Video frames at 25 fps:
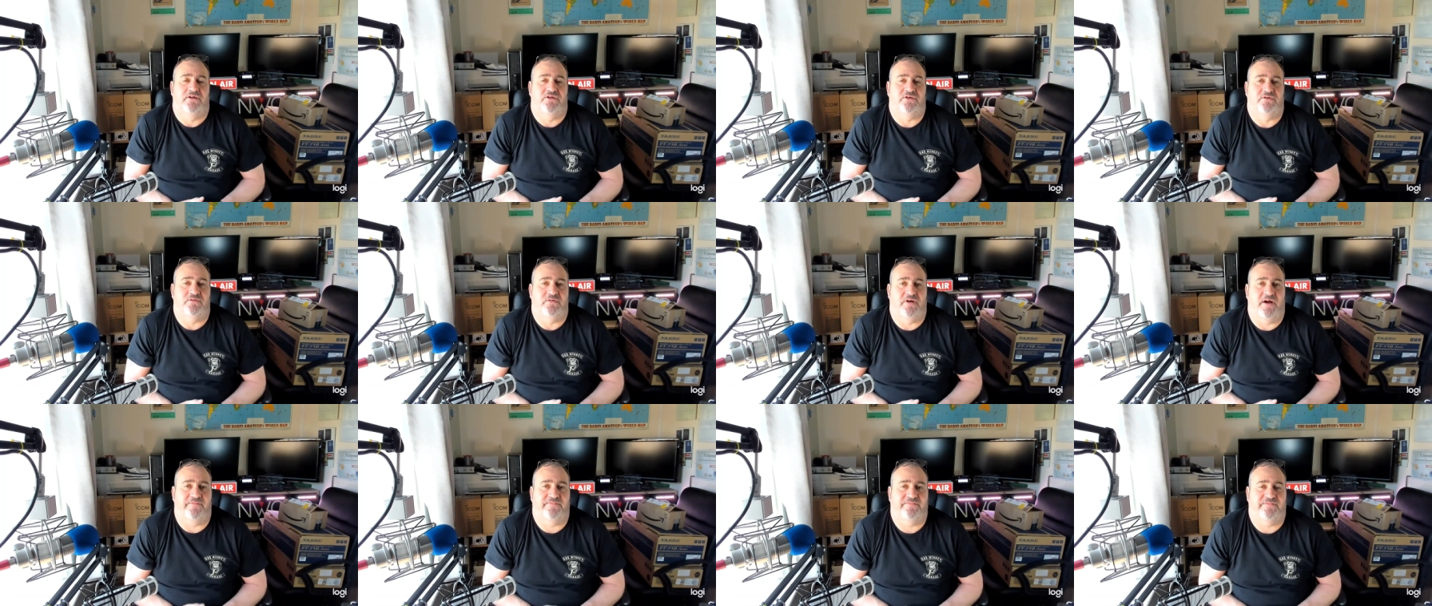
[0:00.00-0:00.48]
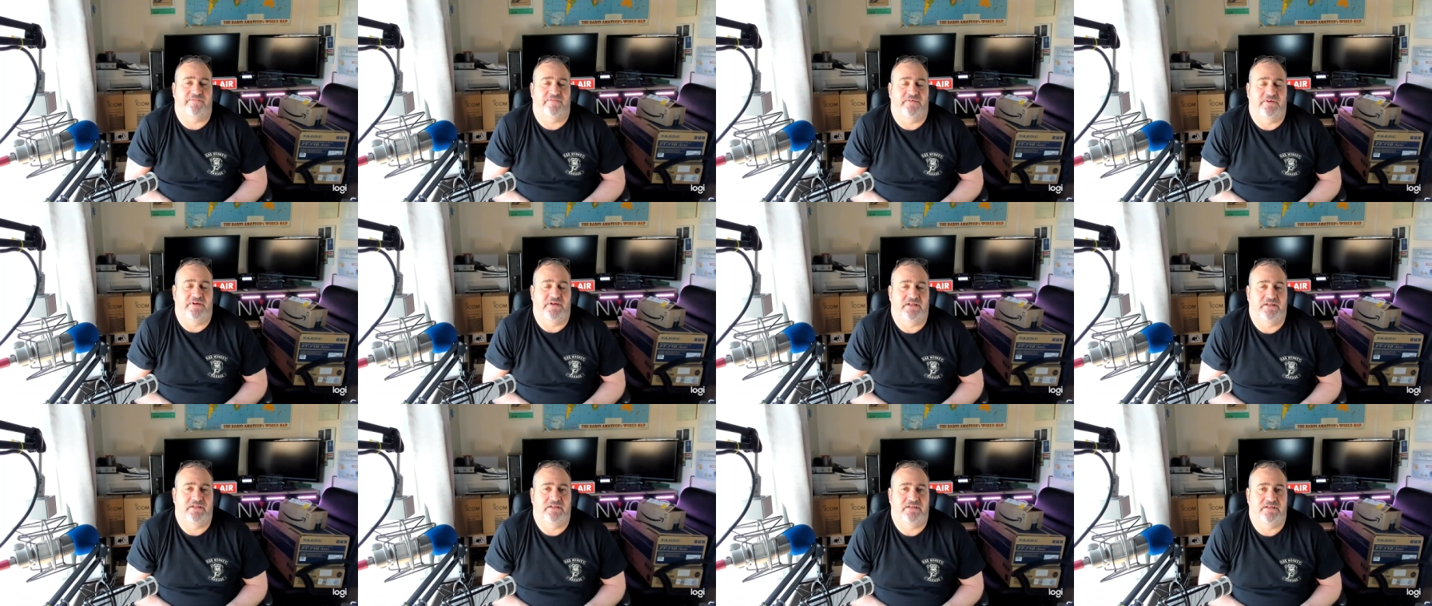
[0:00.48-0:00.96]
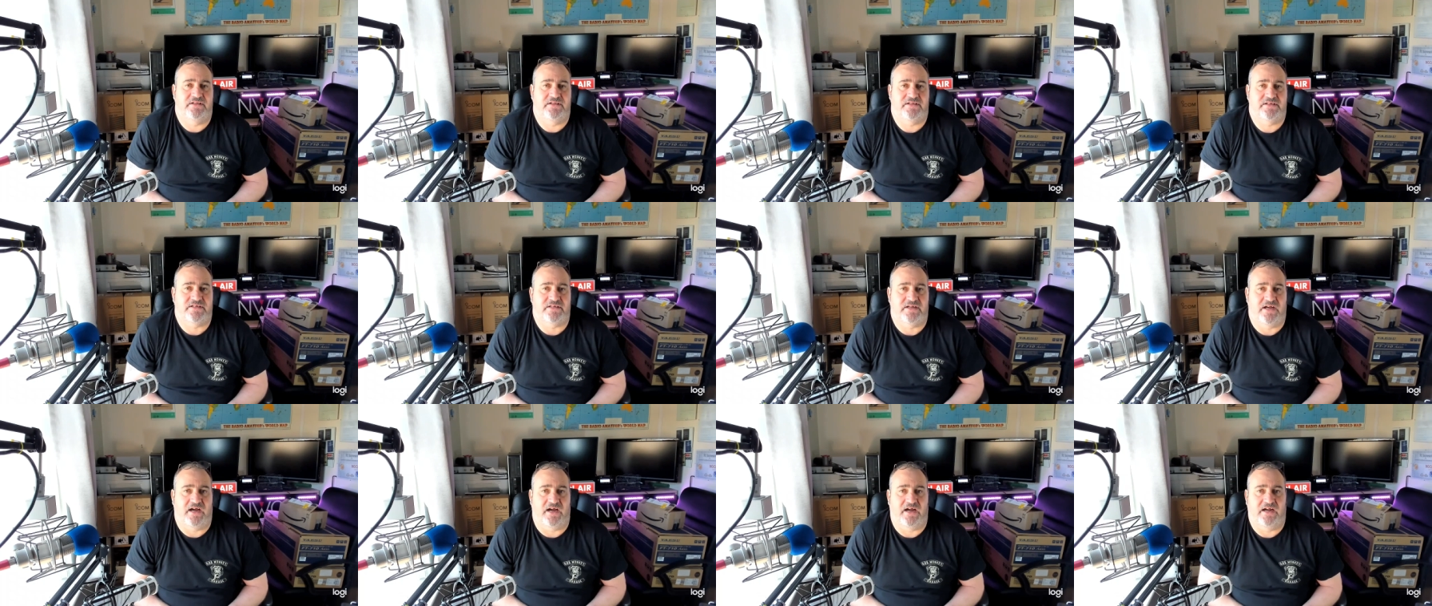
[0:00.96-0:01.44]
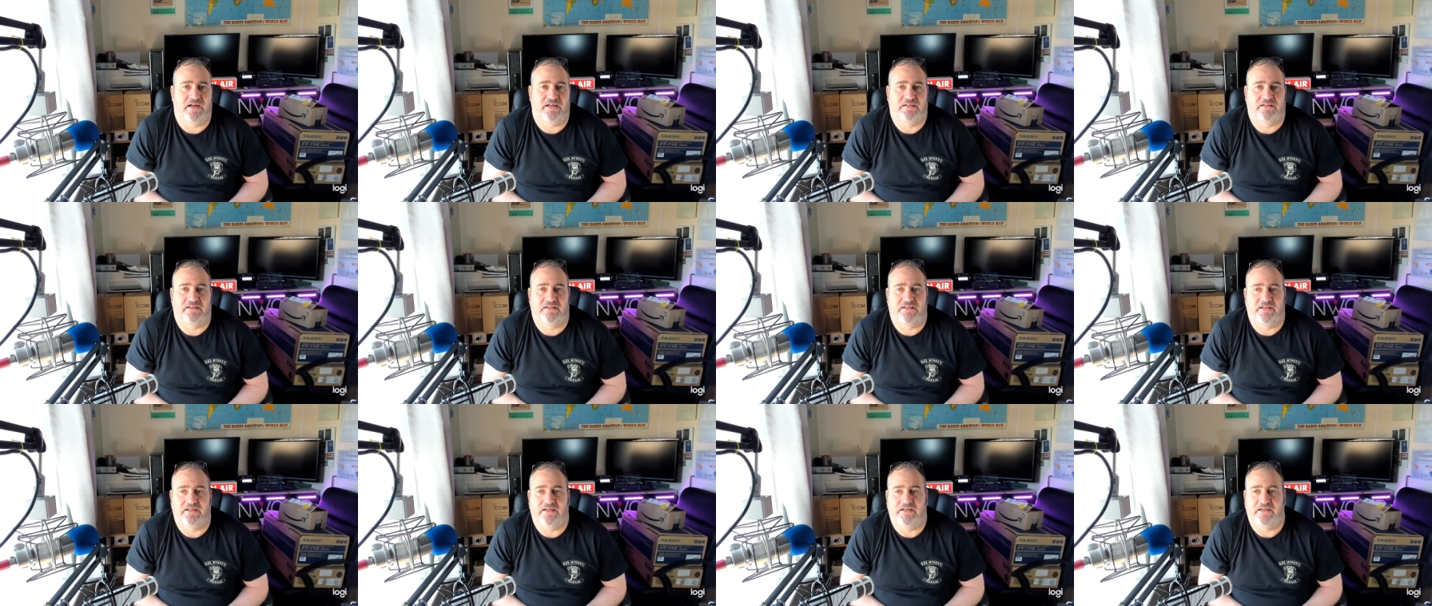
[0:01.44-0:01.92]
to have inside
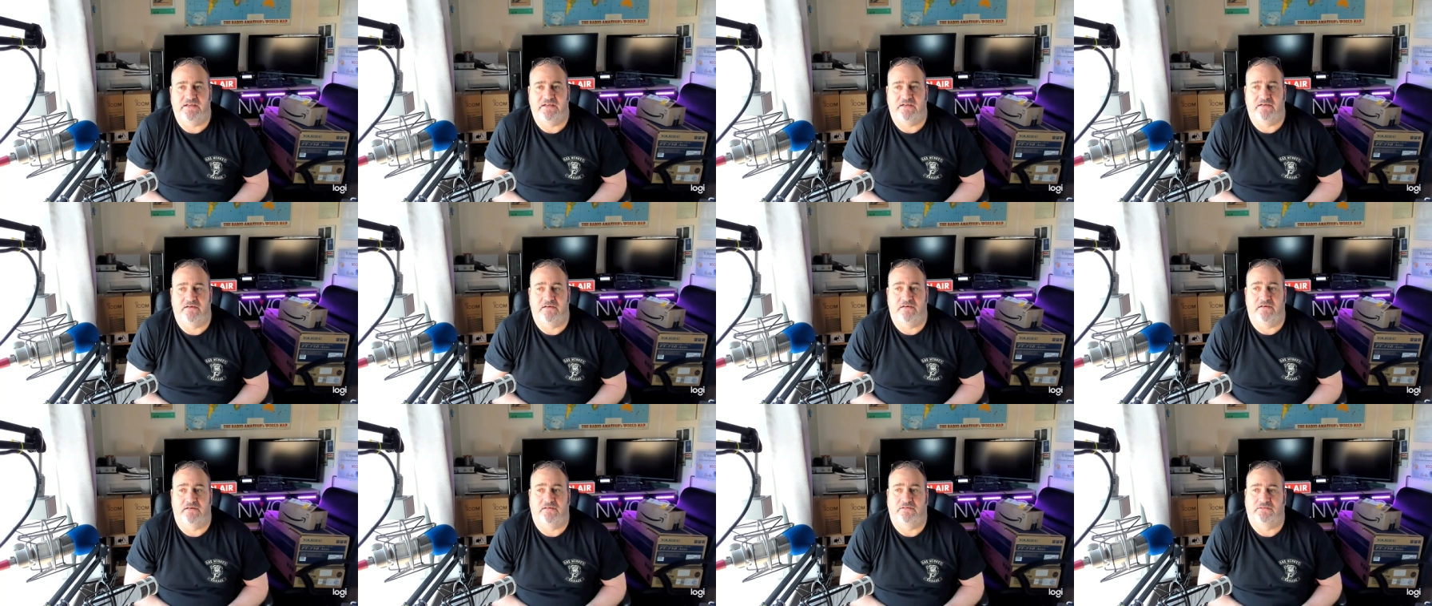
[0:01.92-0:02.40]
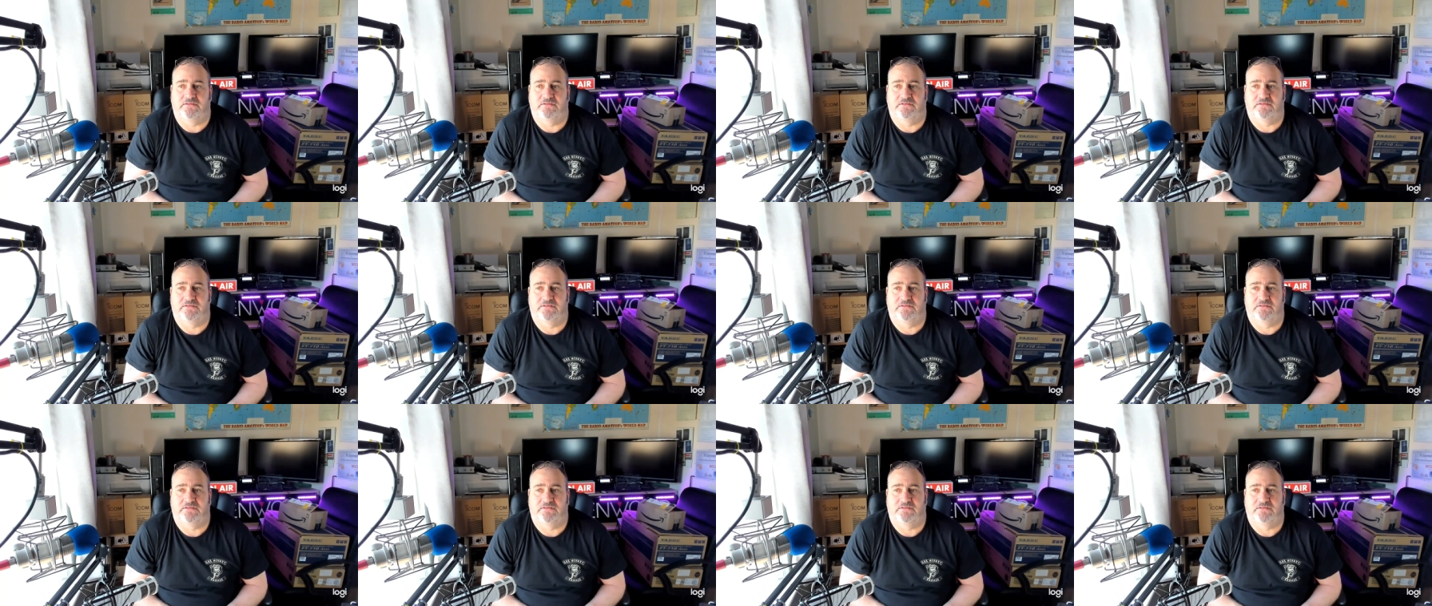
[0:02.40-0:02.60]
the uh,